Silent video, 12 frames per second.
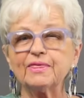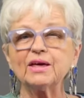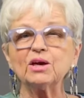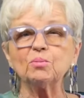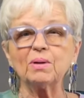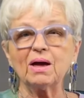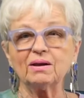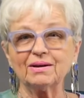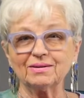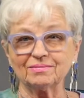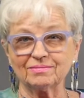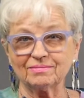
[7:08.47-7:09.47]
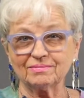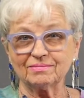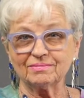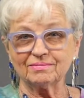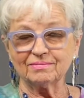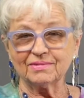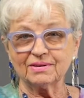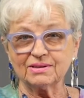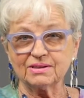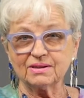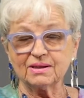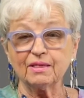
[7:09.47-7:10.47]
Think about it.
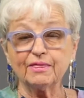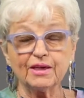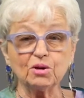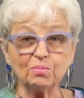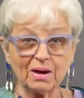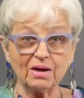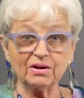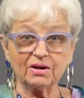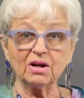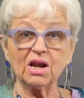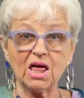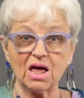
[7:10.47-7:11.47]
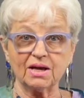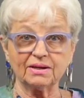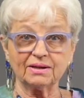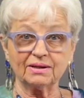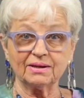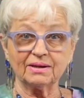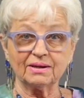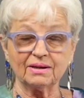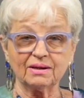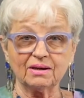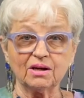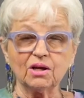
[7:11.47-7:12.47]
Think about it a lot.
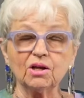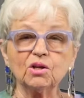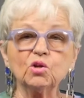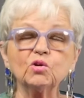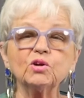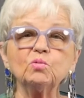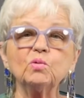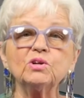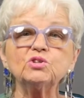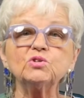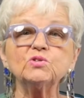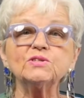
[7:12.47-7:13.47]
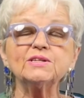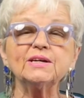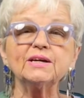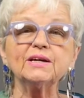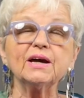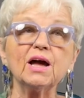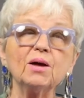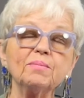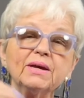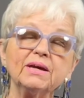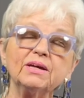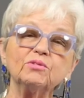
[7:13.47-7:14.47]
Look at what you see
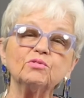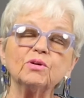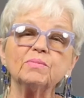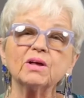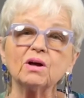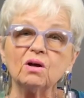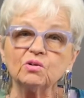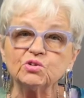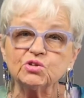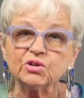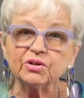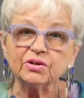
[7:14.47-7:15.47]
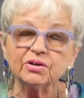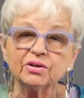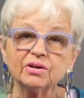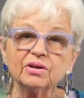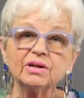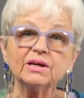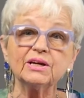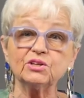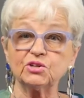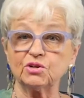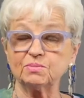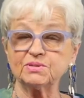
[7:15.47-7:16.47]
coming in from the culture in
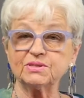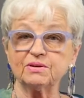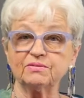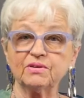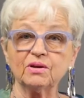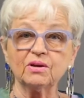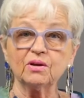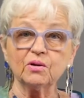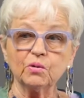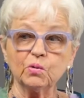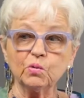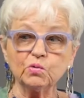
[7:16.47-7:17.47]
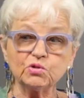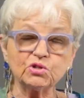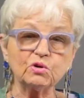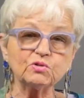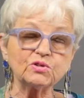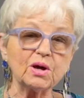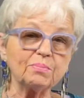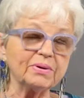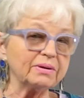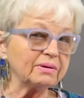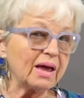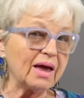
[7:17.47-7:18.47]
terms of who shows up
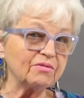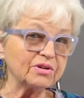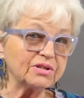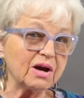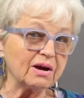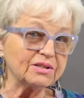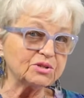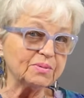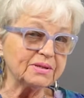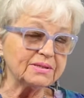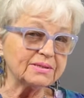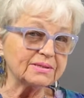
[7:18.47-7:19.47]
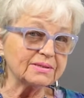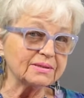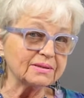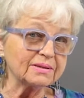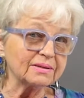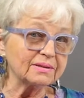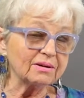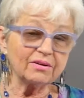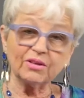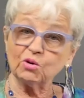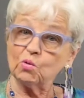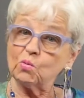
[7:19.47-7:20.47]
in advertisements. Are
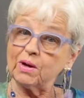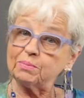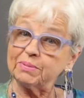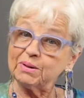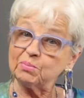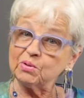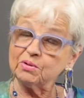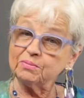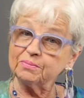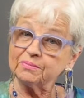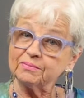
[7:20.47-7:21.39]
they all white people?